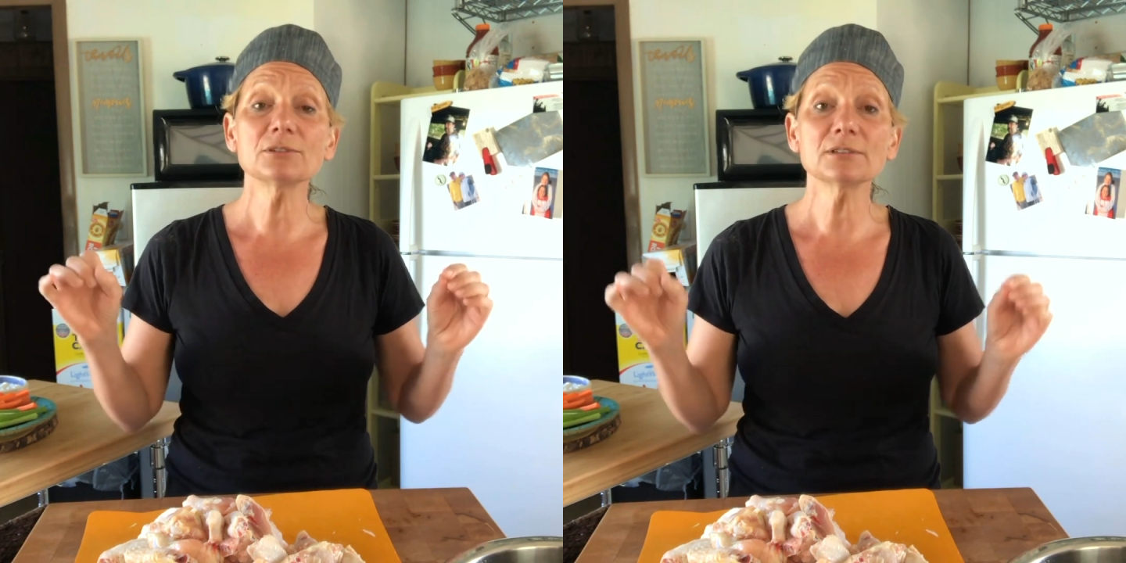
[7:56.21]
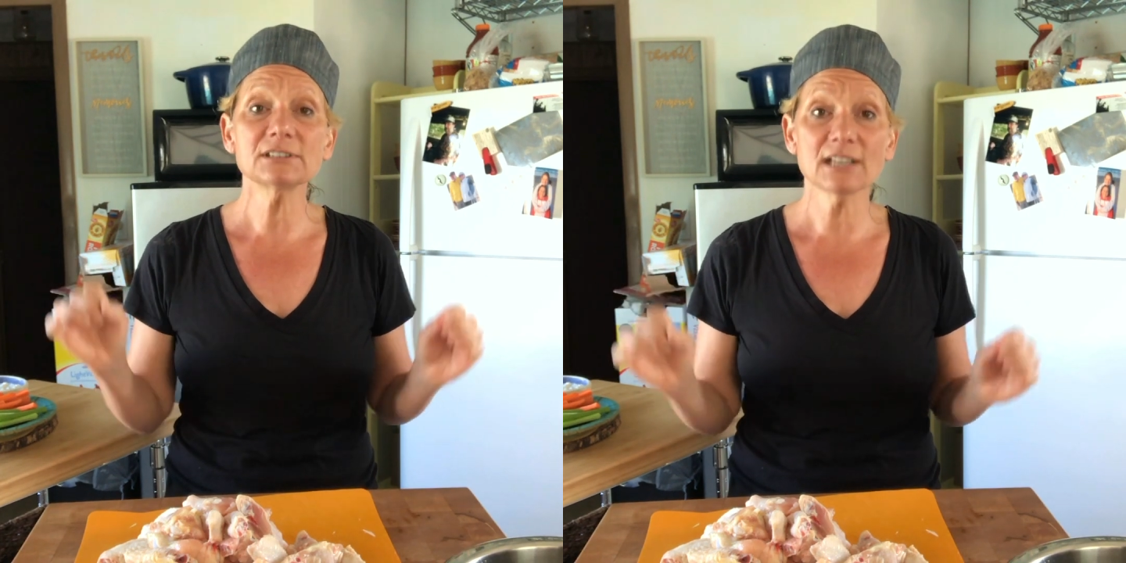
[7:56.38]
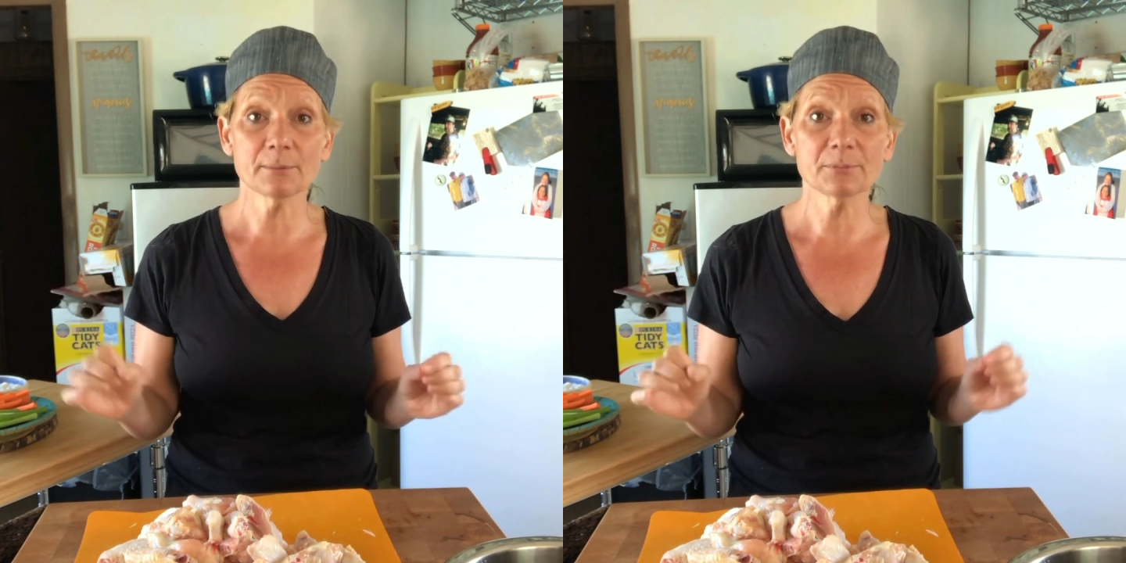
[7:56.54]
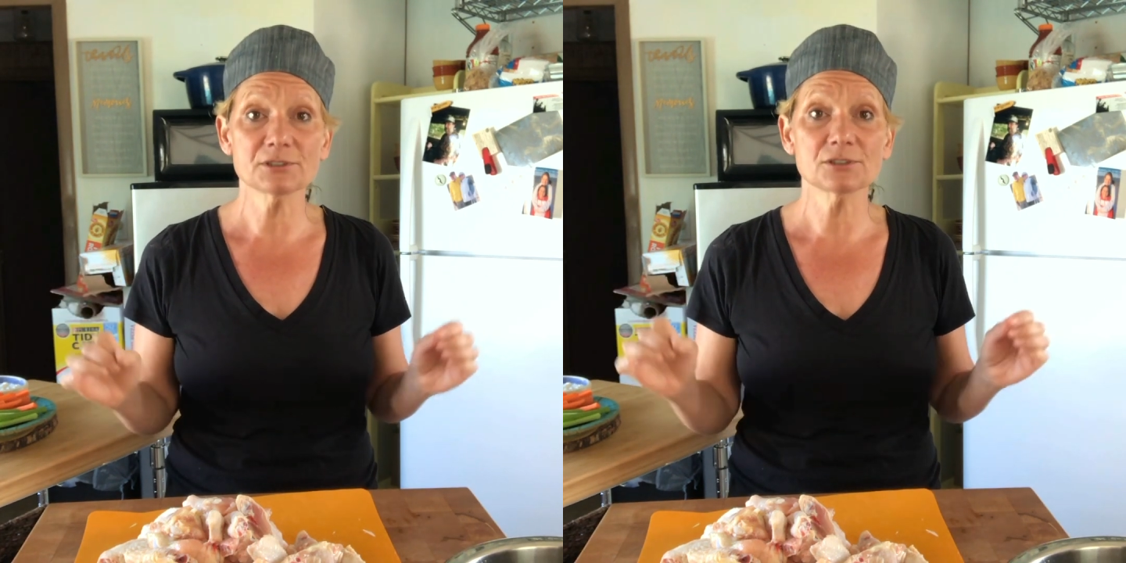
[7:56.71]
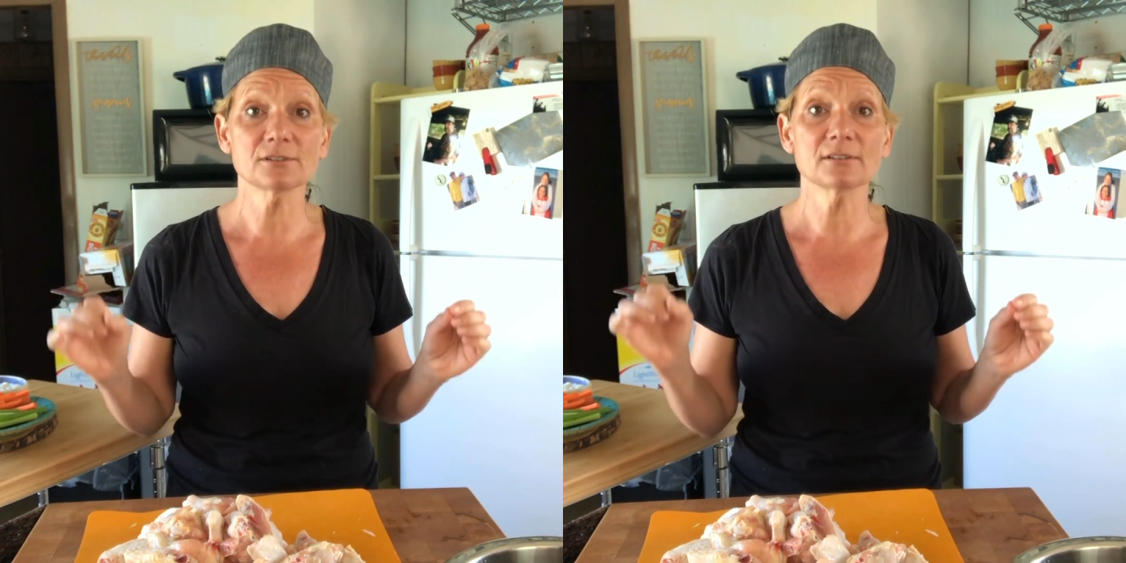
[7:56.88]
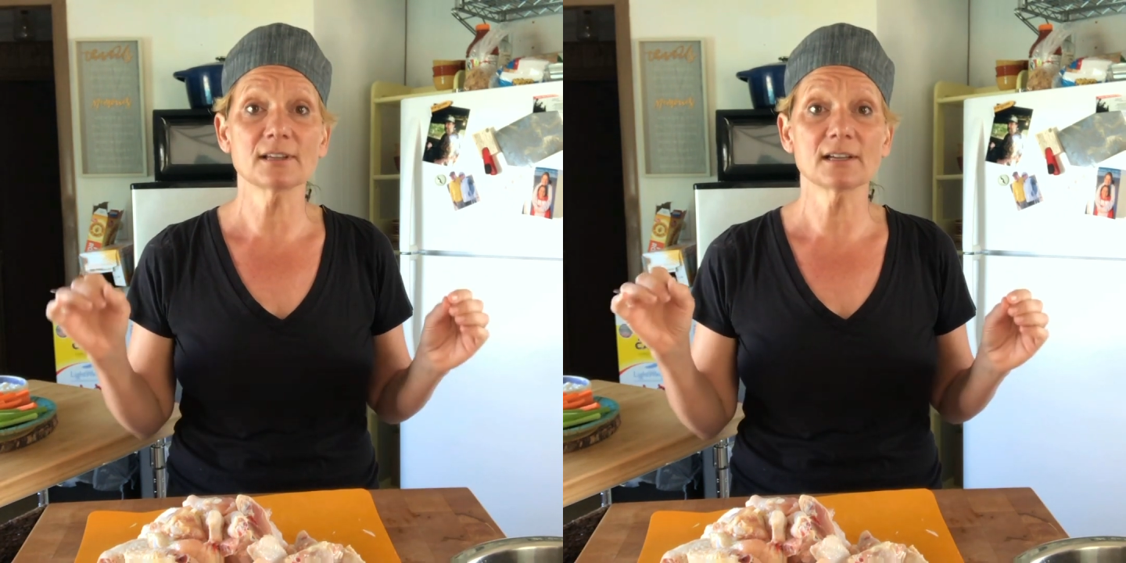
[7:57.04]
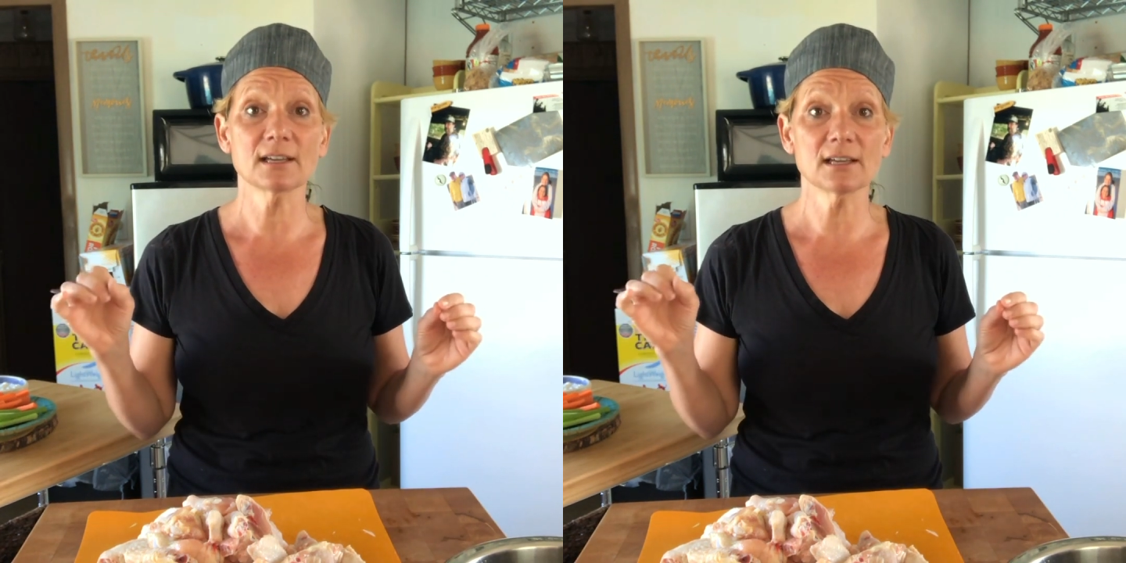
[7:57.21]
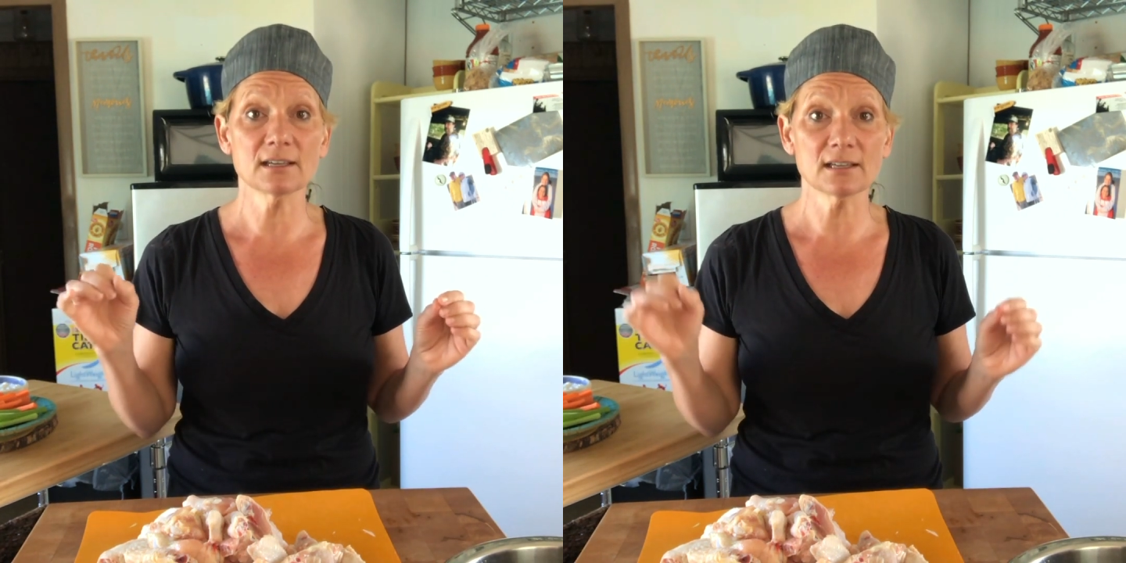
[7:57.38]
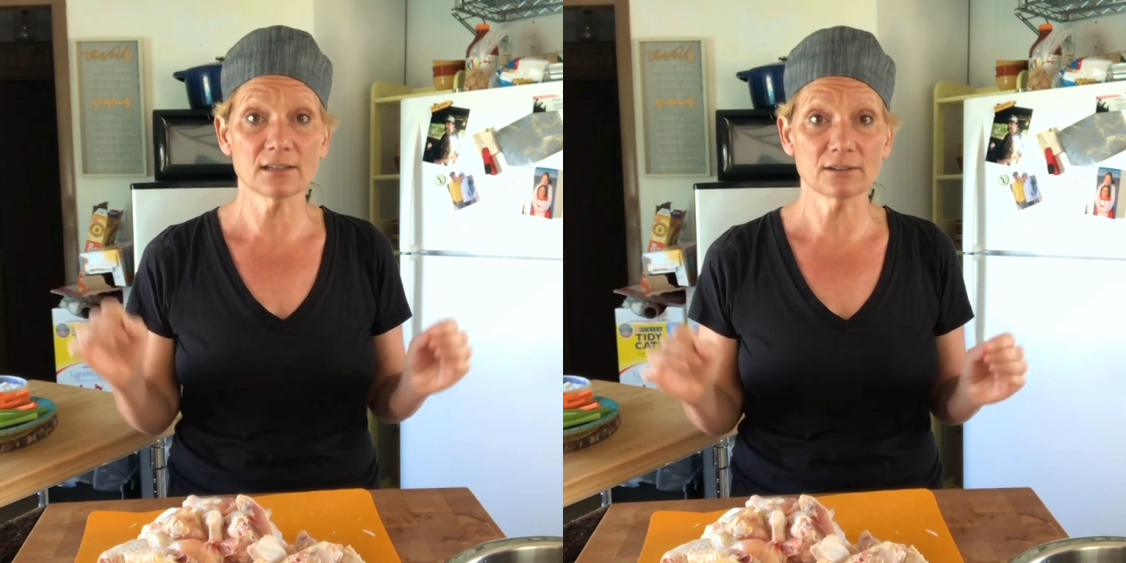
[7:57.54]
temperature that can
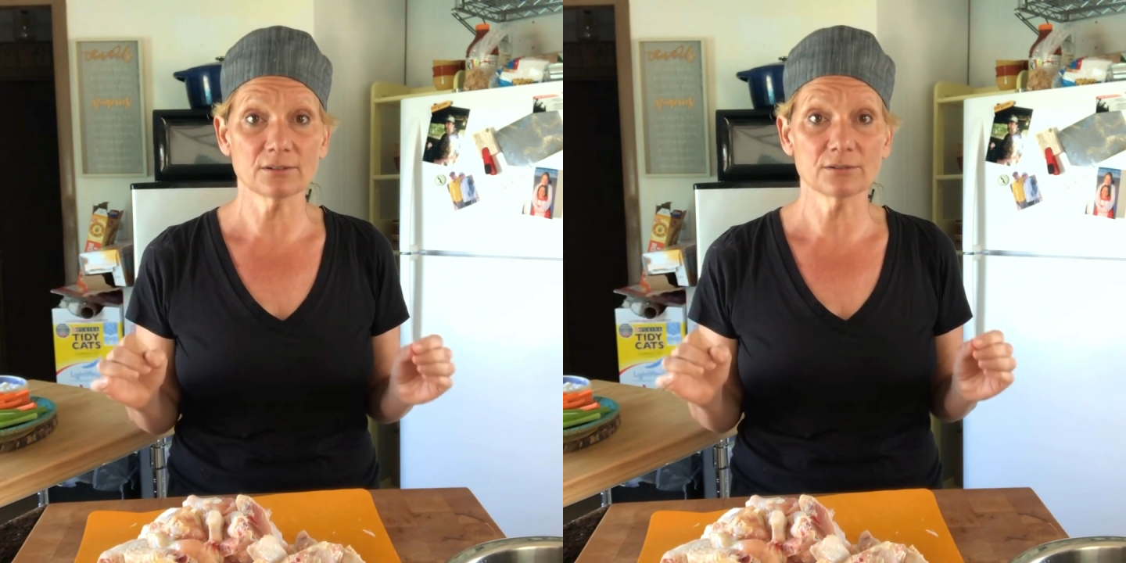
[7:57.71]
kill